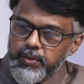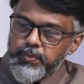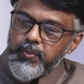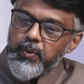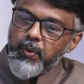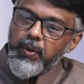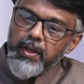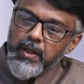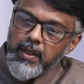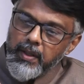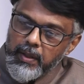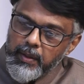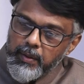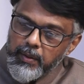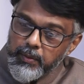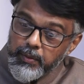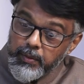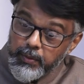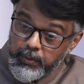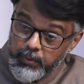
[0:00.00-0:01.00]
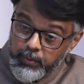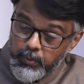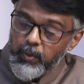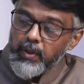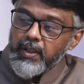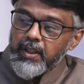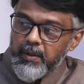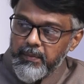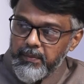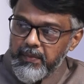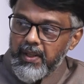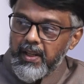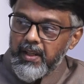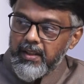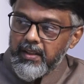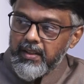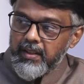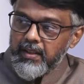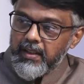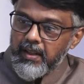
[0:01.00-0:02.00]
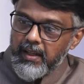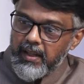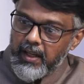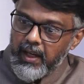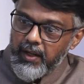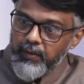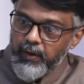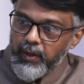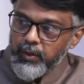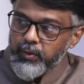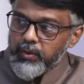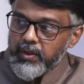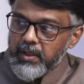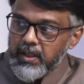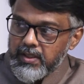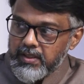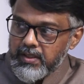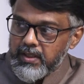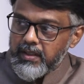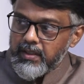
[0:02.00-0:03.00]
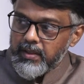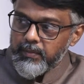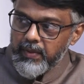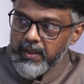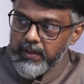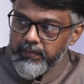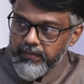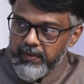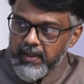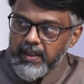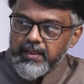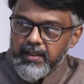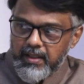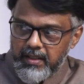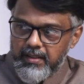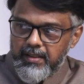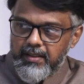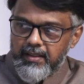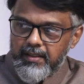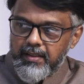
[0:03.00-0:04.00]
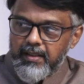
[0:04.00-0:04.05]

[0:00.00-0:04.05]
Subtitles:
boy told them that I want to consult to my father.